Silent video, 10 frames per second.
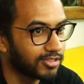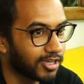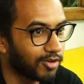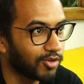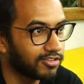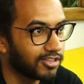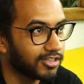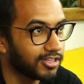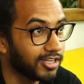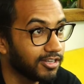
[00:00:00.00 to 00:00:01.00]
I was
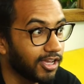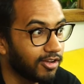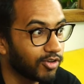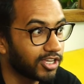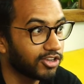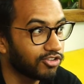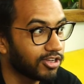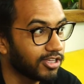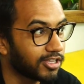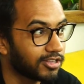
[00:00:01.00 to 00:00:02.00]
in India
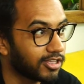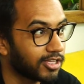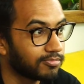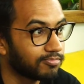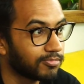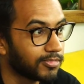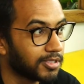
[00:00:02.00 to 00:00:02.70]
vacationing, and then